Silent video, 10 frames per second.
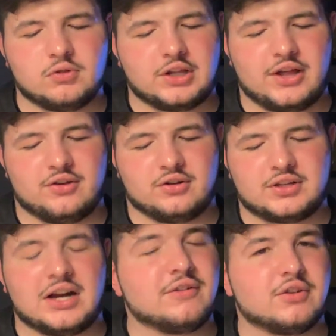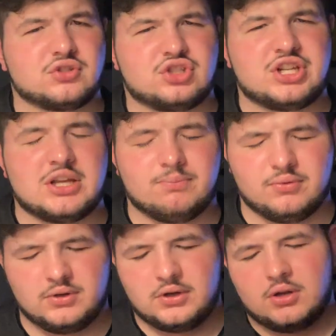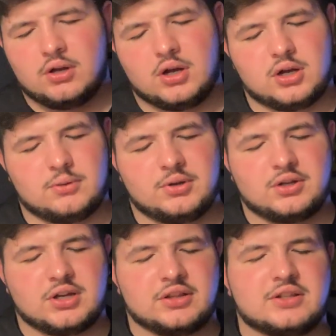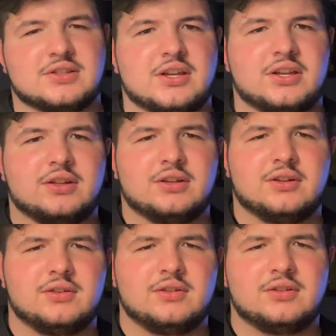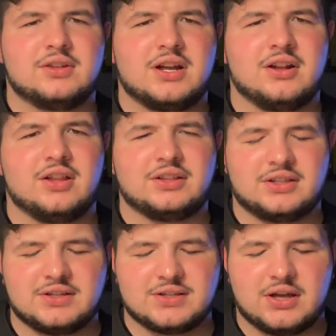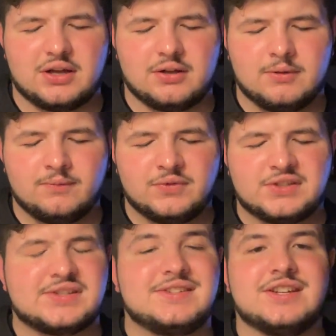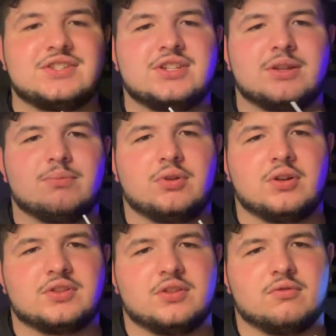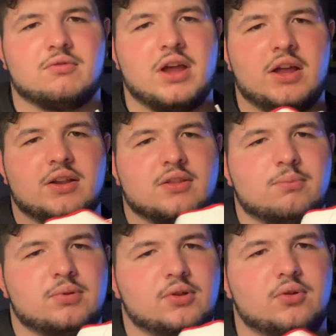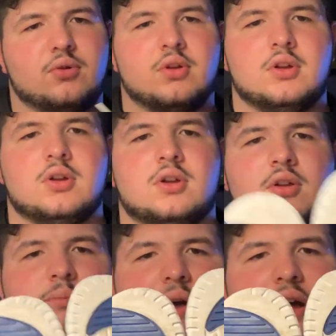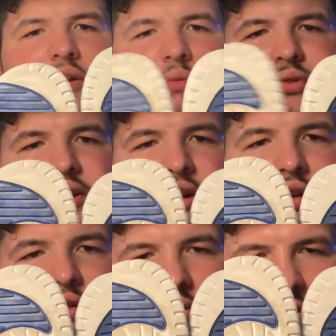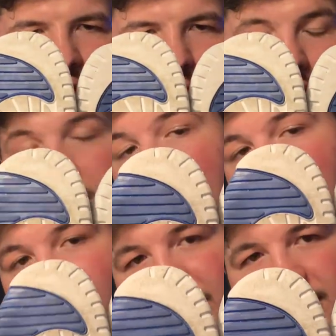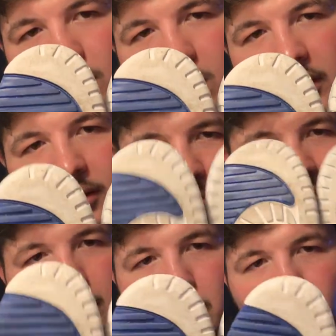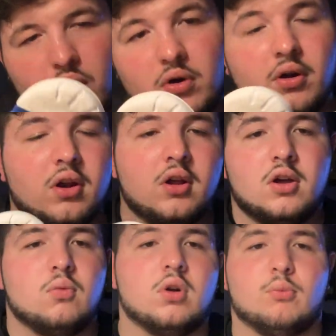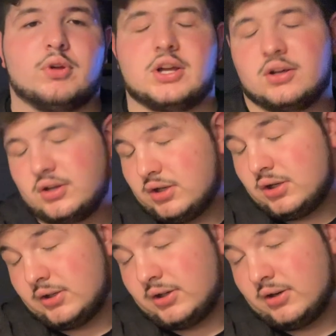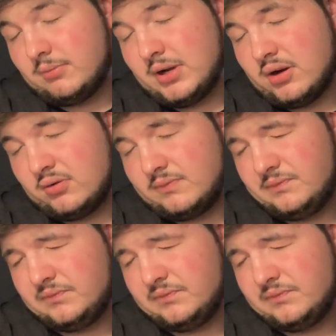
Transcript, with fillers: leather. It kind of feels cheap. Um, and you got these like, kind of like these uh, stitched in parts of the red and the blue bottoms here. They were obviously white, but they were worn. Worn a, a good amount.